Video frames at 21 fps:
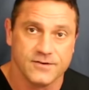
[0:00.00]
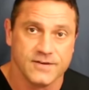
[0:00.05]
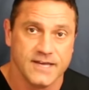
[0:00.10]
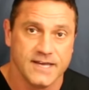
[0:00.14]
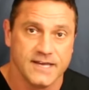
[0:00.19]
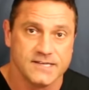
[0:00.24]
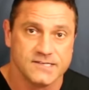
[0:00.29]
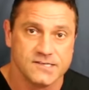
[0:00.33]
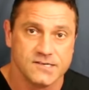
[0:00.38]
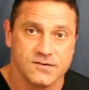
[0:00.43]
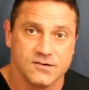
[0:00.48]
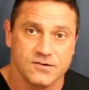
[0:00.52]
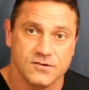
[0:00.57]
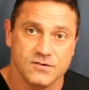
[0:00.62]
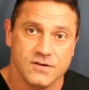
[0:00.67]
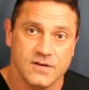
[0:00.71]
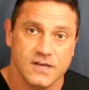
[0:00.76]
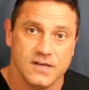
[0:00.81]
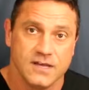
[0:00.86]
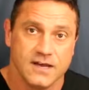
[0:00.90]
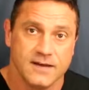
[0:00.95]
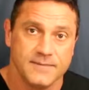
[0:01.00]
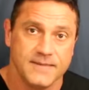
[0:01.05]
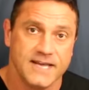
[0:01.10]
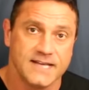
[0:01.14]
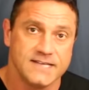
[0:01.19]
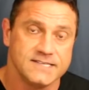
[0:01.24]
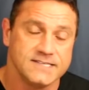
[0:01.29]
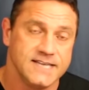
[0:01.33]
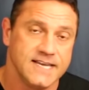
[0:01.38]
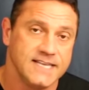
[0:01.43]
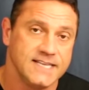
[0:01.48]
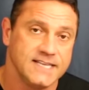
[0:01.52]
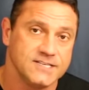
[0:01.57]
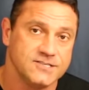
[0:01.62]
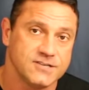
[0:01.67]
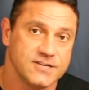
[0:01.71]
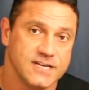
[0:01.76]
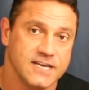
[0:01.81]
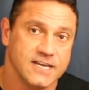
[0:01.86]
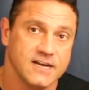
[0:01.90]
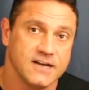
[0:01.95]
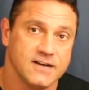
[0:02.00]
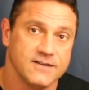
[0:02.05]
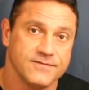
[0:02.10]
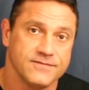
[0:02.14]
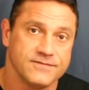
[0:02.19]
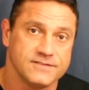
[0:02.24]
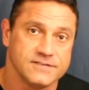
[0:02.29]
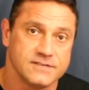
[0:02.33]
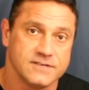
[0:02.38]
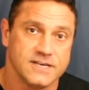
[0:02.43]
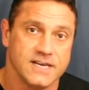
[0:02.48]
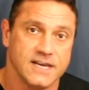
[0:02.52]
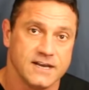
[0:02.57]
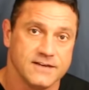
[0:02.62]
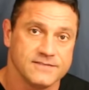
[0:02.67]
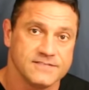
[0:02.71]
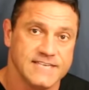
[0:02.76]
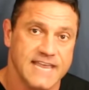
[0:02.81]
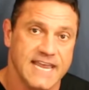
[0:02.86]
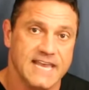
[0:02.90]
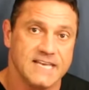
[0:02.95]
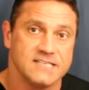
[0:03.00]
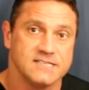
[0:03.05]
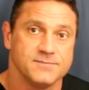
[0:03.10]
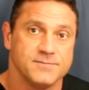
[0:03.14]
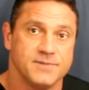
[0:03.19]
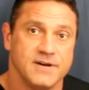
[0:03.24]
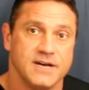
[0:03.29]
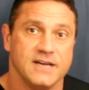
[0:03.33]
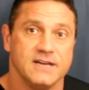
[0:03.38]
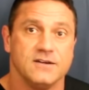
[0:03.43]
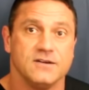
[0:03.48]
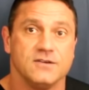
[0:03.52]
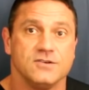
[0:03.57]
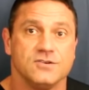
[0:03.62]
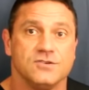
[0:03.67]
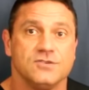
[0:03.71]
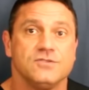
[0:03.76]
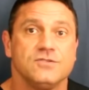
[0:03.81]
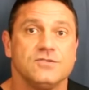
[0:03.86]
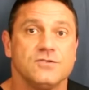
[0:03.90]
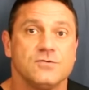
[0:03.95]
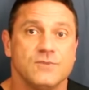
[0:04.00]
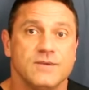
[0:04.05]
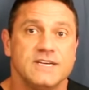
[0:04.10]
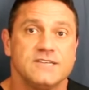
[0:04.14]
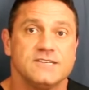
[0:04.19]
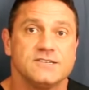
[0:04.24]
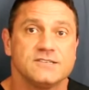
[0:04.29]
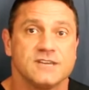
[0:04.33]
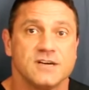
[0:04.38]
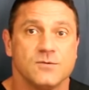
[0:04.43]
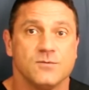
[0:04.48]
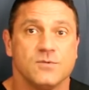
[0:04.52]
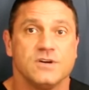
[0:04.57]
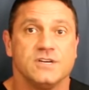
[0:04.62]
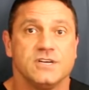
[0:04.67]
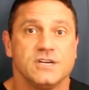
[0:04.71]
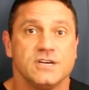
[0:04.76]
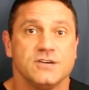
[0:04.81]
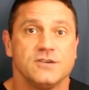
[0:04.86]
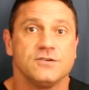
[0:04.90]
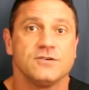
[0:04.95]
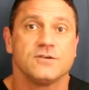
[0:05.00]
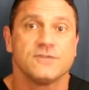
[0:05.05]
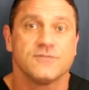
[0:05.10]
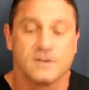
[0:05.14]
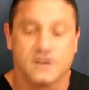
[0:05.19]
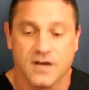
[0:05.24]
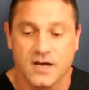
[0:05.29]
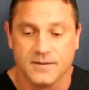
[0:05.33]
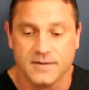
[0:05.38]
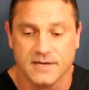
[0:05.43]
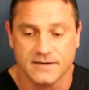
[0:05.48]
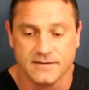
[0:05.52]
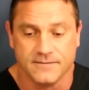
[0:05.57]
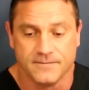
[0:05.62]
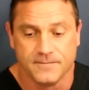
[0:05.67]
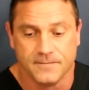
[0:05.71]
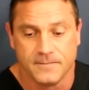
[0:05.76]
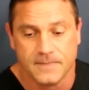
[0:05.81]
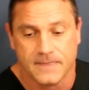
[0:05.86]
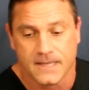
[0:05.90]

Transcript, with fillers: Okay, so I'm not saying that you could get off to get off statins, but do the research on what you can do to overcome it.